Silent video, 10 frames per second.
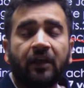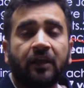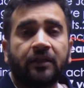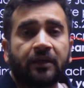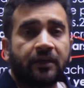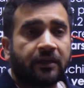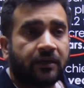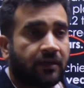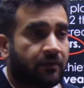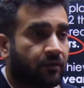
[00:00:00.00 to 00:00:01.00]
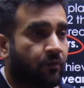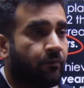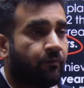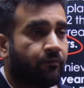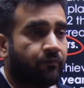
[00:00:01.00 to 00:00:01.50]
the
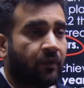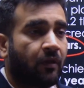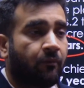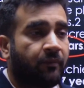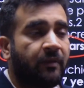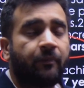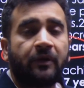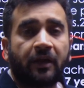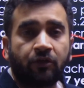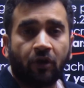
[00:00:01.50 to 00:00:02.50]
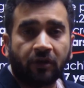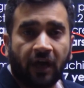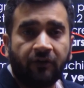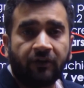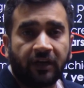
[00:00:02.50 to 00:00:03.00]
people in your
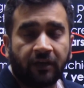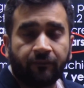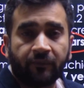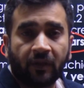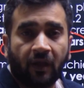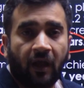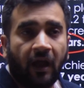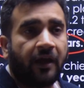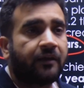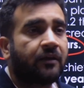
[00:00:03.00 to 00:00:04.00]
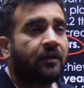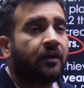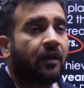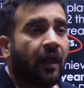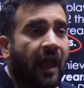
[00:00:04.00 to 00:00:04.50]
country are
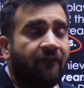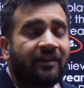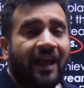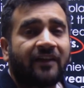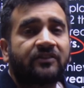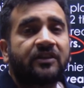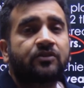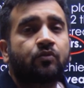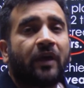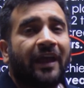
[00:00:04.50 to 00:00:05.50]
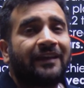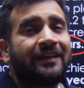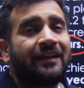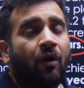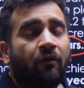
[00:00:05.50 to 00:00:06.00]
having access to
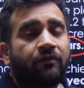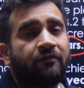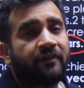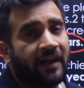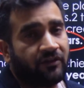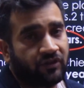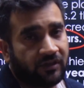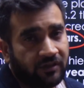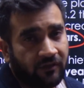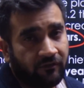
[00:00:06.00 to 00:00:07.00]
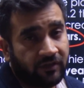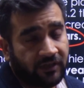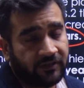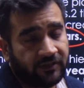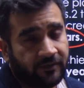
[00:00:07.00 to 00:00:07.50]
any of the financial
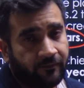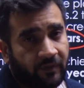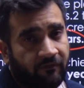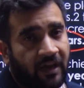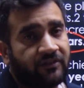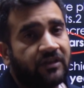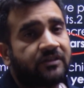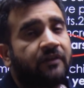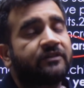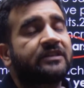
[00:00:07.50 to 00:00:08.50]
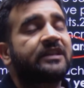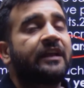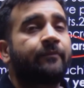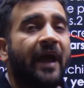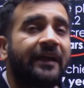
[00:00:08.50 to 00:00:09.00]
services. Financial services
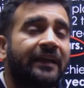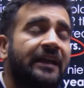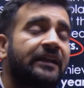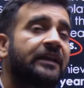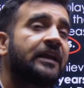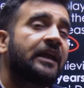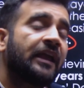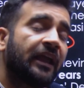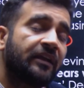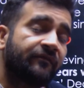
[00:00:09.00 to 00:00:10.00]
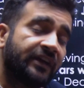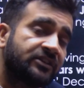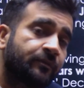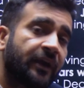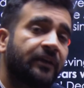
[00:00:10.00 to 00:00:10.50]
like banking,
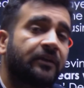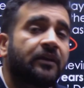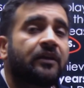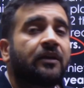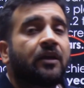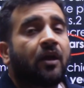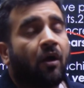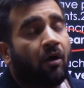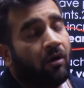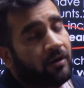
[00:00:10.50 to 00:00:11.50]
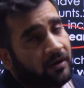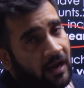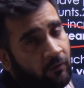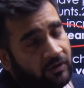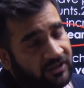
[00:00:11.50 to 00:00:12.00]
investment, or
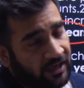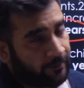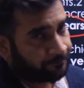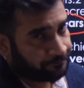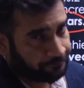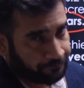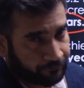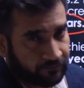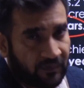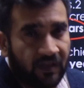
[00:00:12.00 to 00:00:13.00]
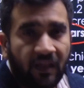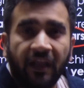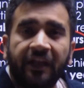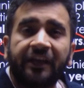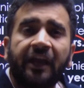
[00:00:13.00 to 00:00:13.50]
I would say
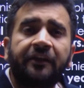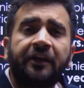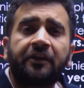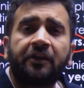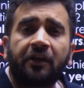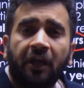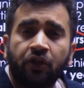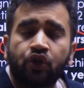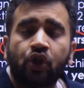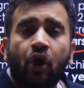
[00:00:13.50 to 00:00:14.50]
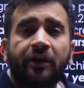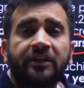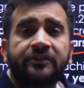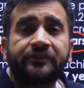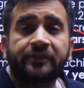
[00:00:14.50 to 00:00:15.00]
credit,
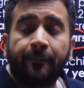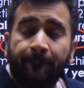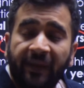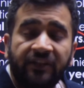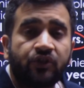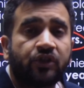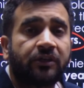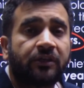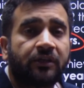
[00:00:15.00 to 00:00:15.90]
insurance, pension.